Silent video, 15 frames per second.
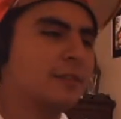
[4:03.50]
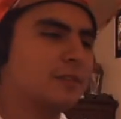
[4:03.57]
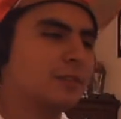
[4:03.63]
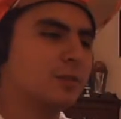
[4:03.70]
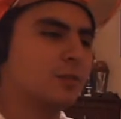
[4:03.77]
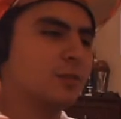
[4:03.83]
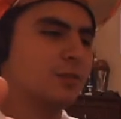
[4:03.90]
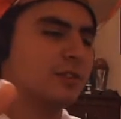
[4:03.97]

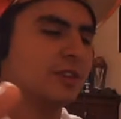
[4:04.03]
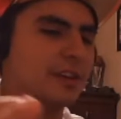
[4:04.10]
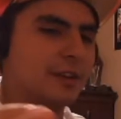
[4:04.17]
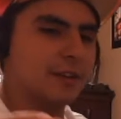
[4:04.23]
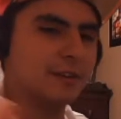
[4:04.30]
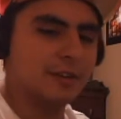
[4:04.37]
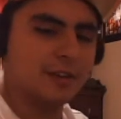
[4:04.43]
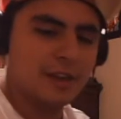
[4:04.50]
syllables
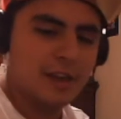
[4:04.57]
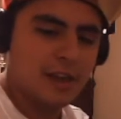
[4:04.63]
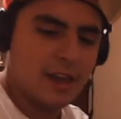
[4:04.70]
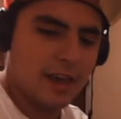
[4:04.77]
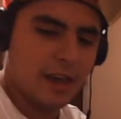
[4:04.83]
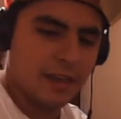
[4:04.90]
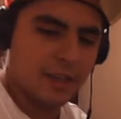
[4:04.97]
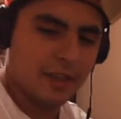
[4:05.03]
later.
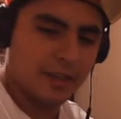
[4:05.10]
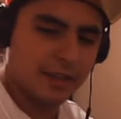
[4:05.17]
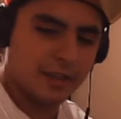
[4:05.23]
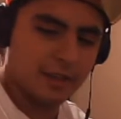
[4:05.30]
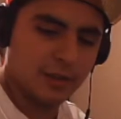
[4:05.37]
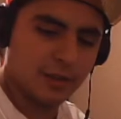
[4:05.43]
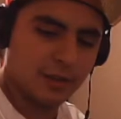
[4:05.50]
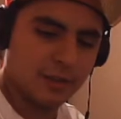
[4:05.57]
And then he
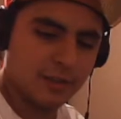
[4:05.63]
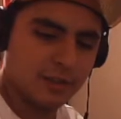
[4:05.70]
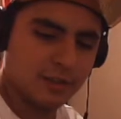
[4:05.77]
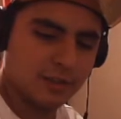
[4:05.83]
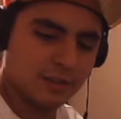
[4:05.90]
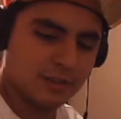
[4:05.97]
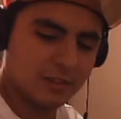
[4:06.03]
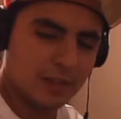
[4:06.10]
go he
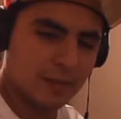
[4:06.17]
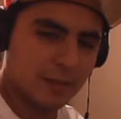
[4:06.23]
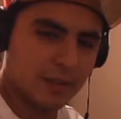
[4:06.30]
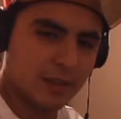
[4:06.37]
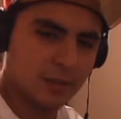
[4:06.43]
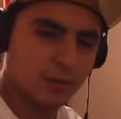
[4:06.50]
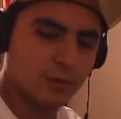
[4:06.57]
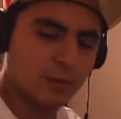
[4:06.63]
does the same
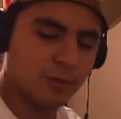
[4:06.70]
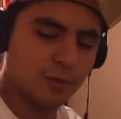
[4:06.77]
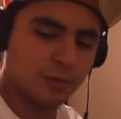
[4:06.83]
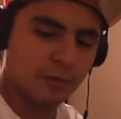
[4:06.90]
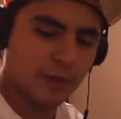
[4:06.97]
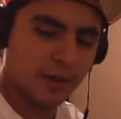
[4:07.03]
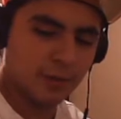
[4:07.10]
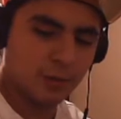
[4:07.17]
thing, two to
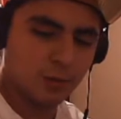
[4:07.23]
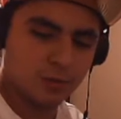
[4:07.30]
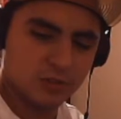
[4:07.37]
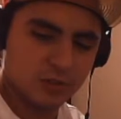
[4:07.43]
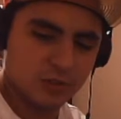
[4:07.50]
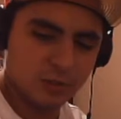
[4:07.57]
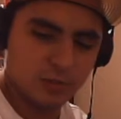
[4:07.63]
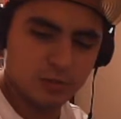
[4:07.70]
five more
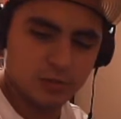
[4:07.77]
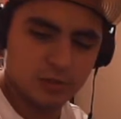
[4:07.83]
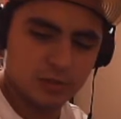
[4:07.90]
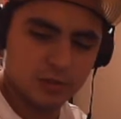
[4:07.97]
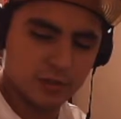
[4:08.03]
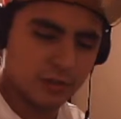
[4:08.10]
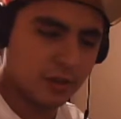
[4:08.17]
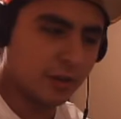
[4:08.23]
syllables,
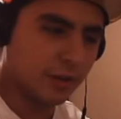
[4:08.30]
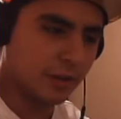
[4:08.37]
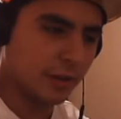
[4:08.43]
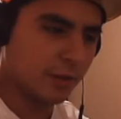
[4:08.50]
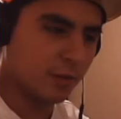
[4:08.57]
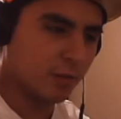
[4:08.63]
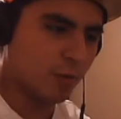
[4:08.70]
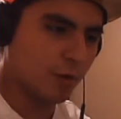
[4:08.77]

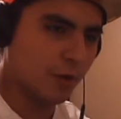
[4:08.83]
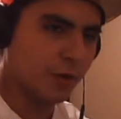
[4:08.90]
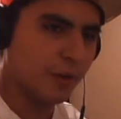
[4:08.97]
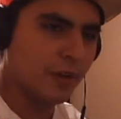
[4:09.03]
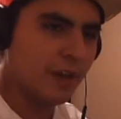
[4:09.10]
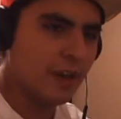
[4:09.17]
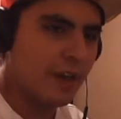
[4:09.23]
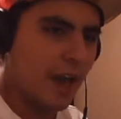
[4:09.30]
another word,
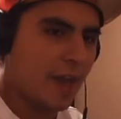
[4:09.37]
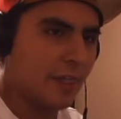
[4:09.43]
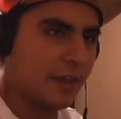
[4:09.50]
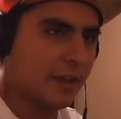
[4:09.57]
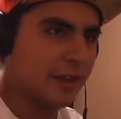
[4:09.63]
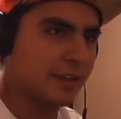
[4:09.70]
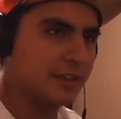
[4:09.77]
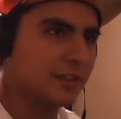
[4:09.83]
and
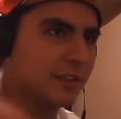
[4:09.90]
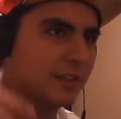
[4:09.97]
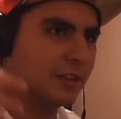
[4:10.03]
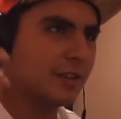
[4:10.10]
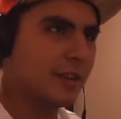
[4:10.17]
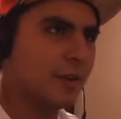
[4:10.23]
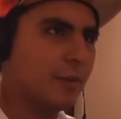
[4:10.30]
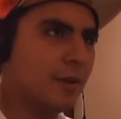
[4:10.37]
then he does
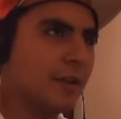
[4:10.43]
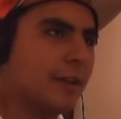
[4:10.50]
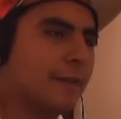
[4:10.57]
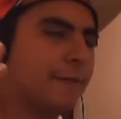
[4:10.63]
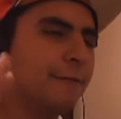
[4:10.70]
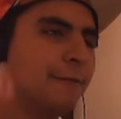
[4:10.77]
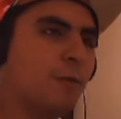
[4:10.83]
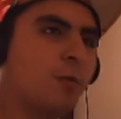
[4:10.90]
that about like
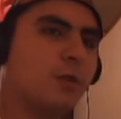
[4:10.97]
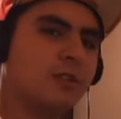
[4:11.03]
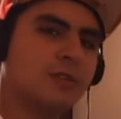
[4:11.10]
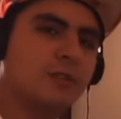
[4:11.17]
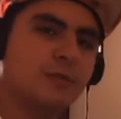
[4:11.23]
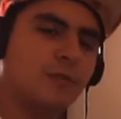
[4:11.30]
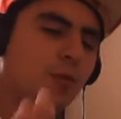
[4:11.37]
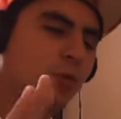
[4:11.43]
four
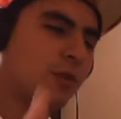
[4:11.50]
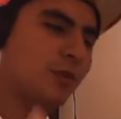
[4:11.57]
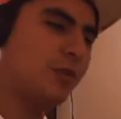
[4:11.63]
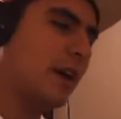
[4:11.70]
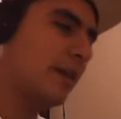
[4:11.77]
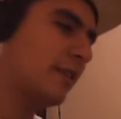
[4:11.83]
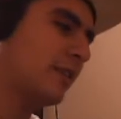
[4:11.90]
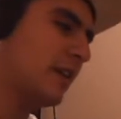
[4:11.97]
four to
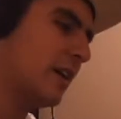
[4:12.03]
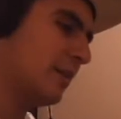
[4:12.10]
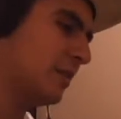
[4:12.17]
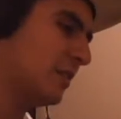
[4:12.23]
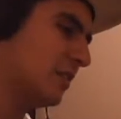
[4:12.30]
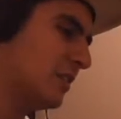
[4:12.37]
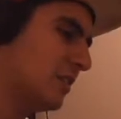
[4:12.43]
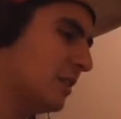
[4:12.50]
five times
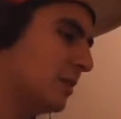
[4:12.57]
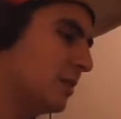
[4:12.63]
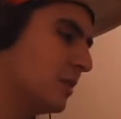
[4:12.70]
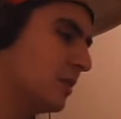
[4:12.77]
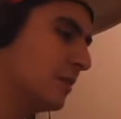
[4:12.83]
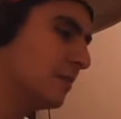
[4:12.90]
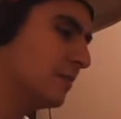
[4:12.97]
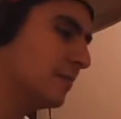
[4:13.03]
it
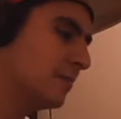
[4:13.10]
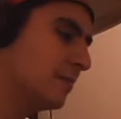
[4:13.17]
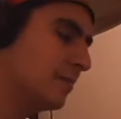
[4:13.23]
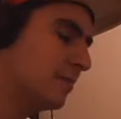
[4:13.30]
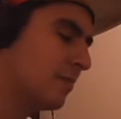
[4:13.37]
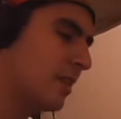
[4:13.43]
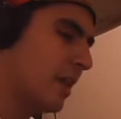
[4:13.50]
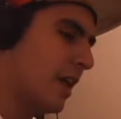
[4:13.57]
seems,
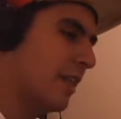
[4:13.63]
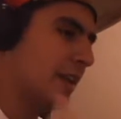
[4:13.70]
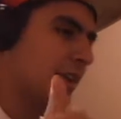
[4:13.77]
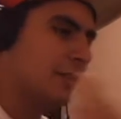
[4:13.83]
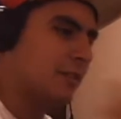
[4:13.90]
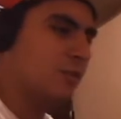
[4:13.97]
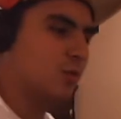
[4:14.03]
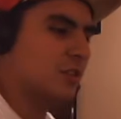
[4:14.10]
and then
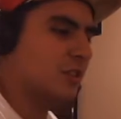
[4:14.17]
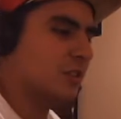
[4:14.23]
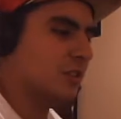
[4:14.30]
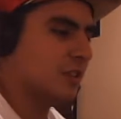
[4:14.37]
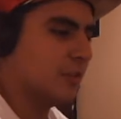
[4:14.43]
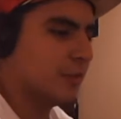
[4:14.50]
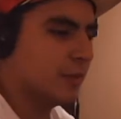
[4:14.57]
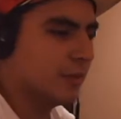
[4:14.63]
he switches
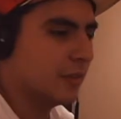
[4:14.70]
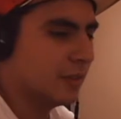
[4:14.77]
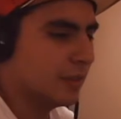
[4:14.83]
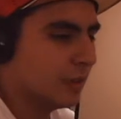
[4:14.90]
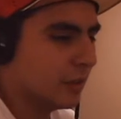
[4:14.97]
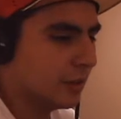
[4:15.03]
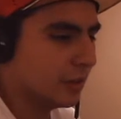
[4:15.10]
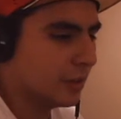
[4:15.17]
up
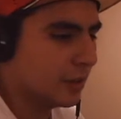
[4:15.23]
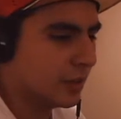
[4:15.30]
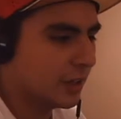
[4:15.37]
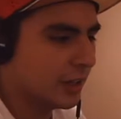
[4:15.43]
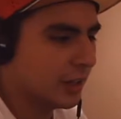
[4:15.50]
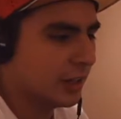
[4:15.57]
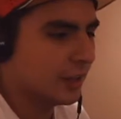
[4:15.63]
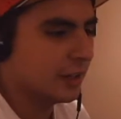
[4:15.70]
the
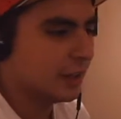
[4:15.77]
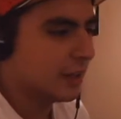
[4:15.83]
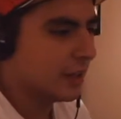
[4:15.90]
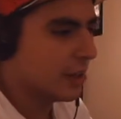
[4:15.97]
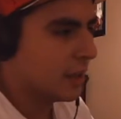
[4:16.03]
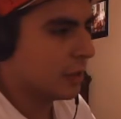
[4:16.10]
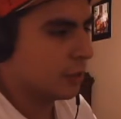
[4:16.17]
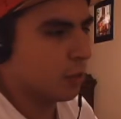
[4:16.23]
uh,
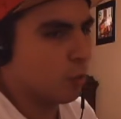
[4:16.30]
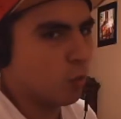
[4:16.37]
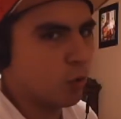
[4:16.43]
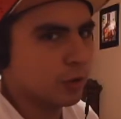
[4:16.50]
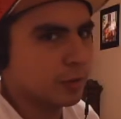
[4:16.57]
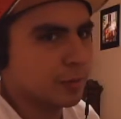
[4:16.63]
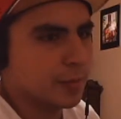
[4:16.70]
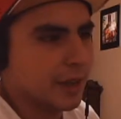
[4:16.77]
the
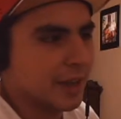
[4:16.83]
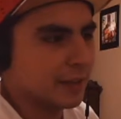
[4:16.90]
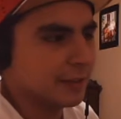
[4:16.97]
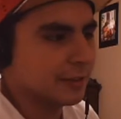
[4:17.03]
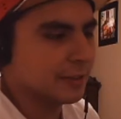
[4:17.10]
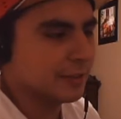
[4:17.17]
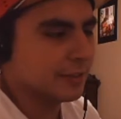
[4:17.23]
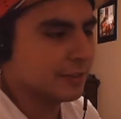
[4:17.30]
word pattern.